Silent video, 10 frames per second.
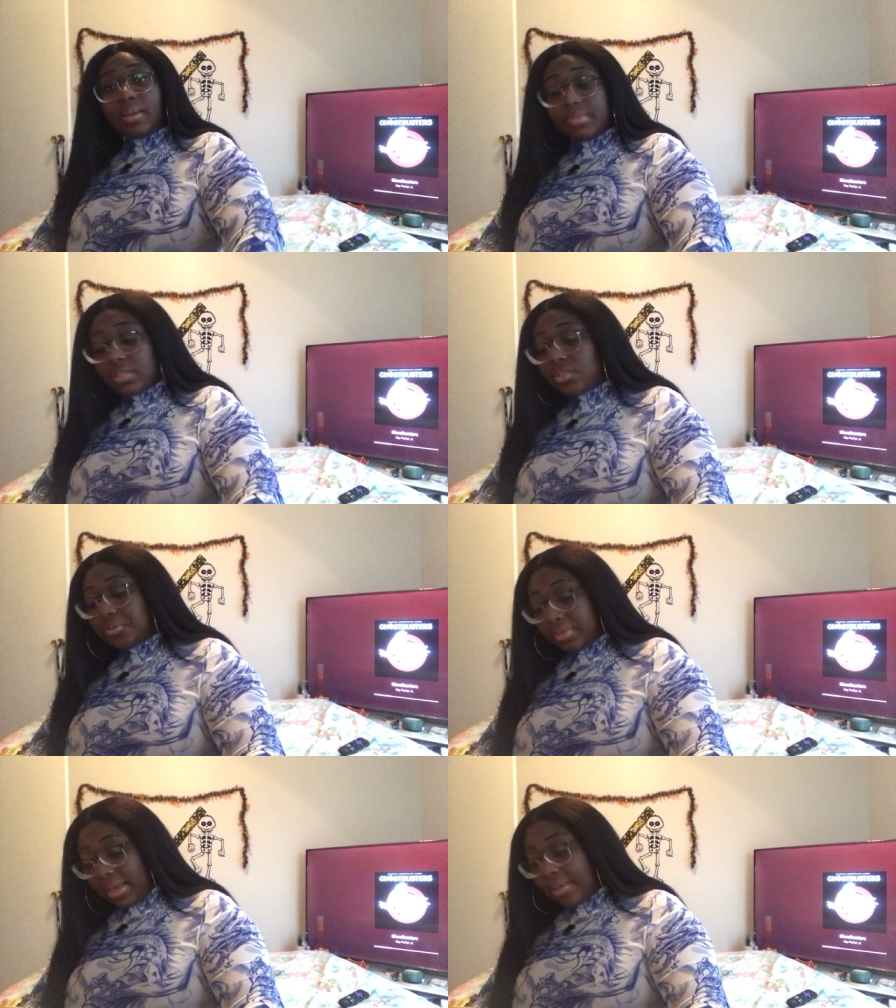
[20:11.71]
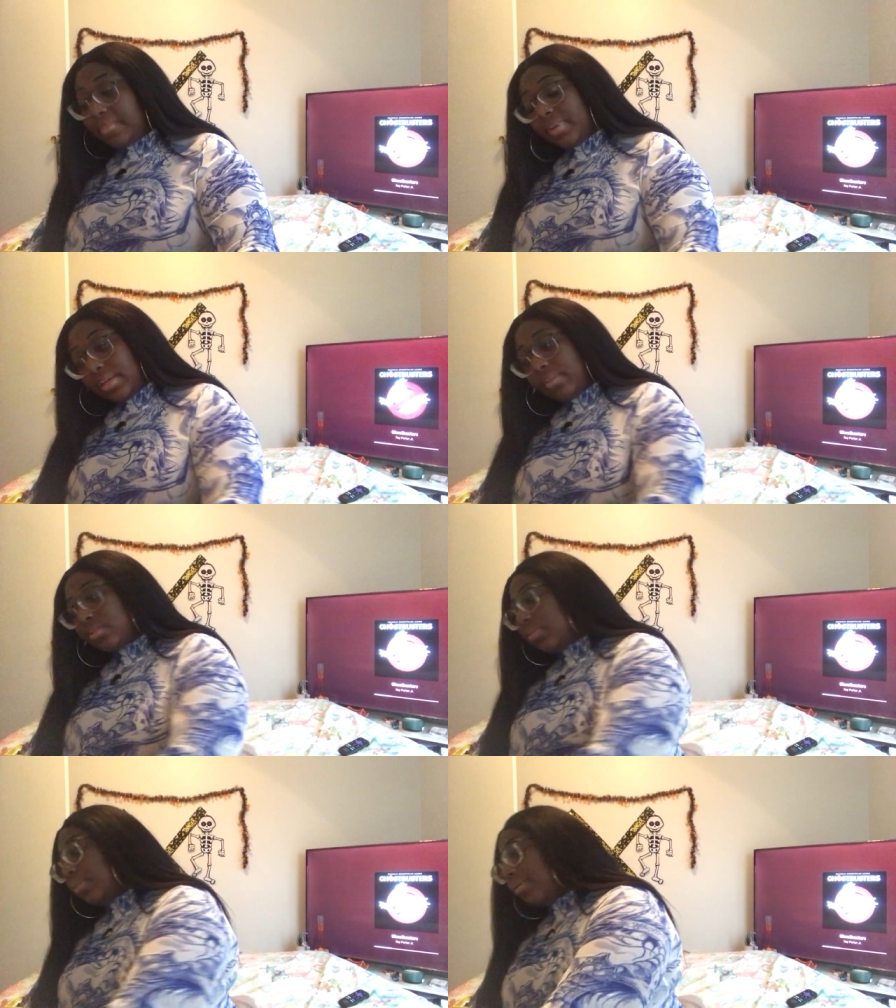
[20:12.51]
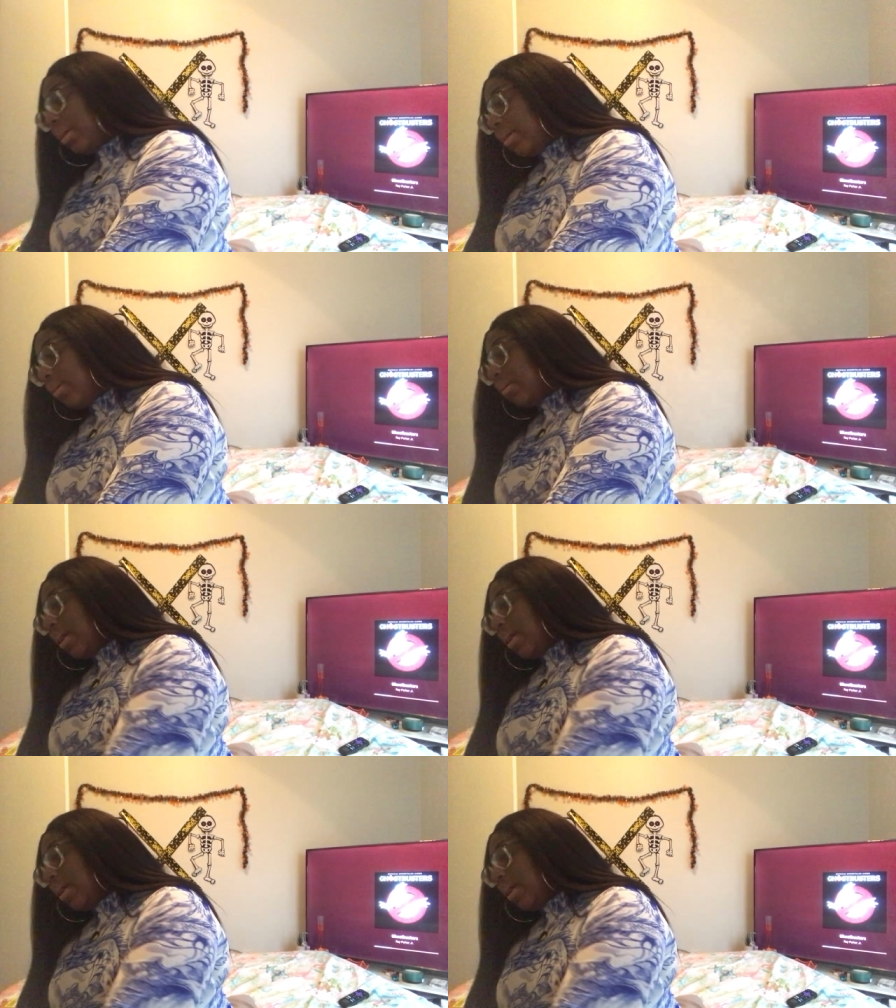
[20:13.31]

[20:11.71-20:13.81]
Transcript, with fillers: I miss you that much, okay?